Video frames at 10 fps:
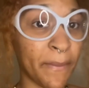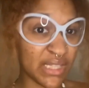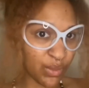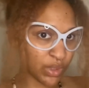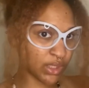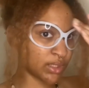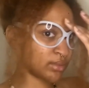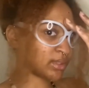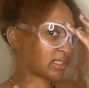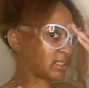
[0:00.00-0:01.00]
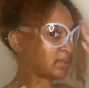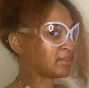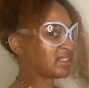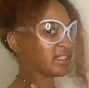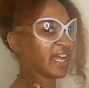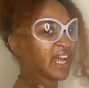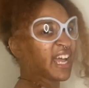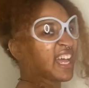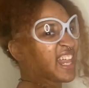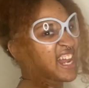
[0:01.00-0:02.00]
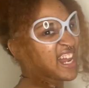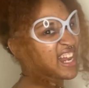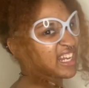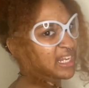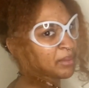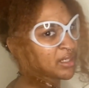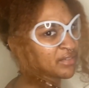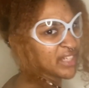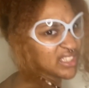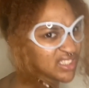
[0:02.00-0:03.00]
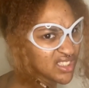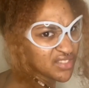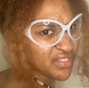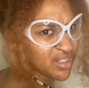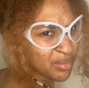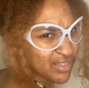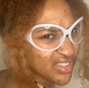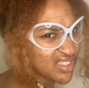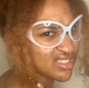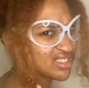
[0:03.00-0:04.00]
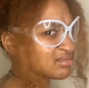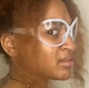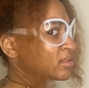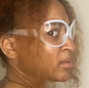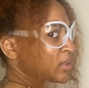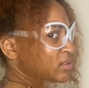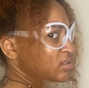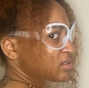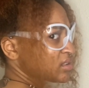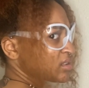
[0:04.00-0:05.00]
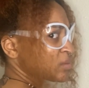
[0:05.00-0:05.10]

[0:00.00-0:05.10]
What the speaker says: But they're really cute, y'all. But let me know if y'all think these fit on my face. I'm not sure.